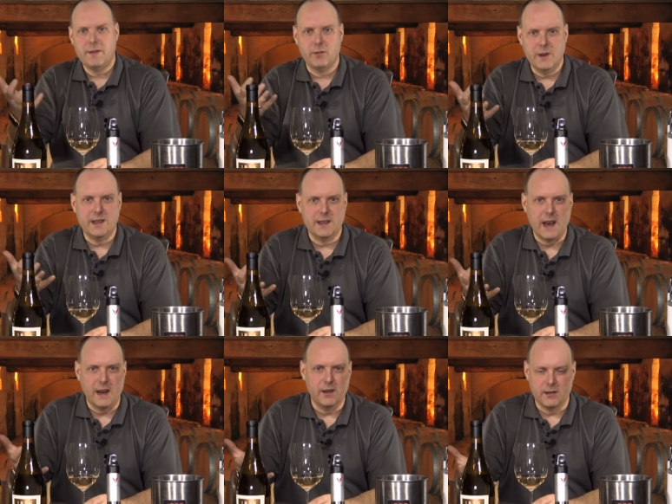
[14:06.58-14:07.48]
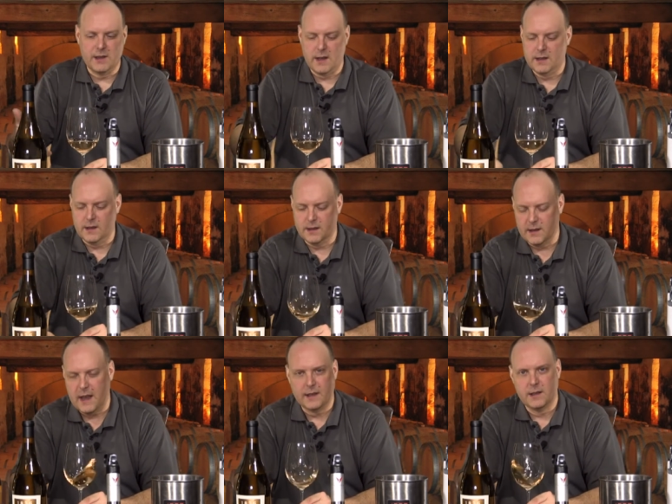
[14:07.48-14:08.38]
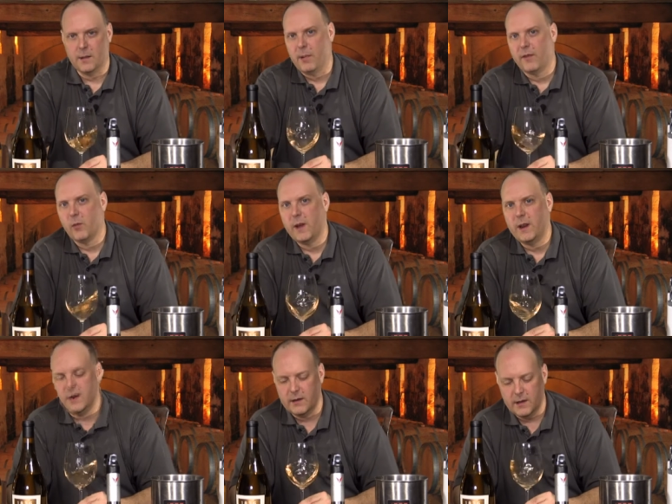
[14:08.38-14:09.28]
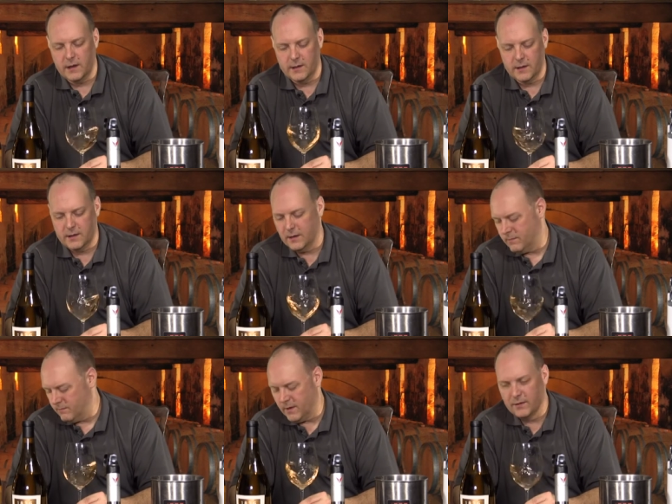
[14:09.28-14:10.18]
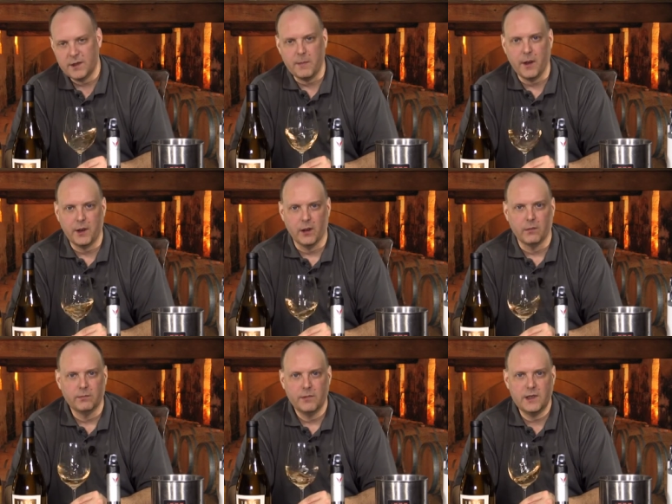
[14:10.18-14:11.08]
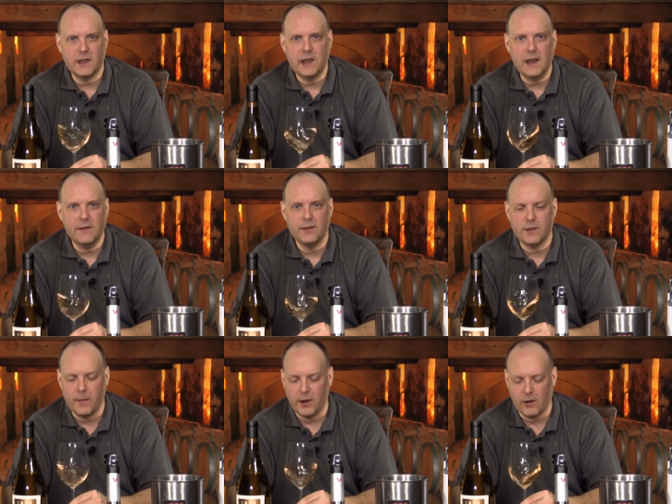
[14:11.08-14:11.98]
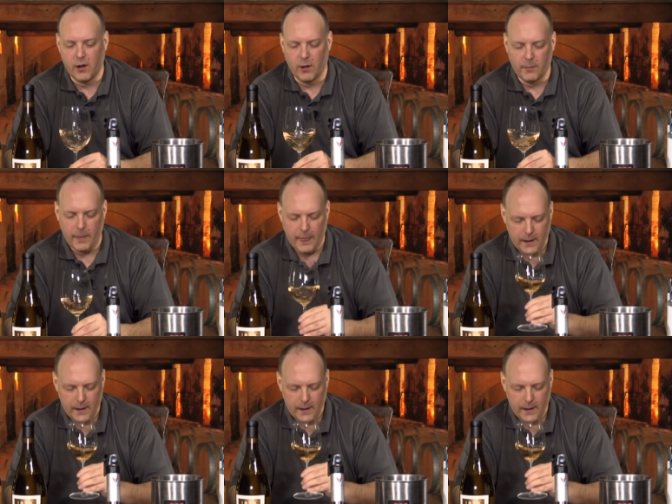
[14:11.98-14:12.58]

you have to reset your senses, and that's the perfect way to do it is to you know smell your sleeve, smell your arm.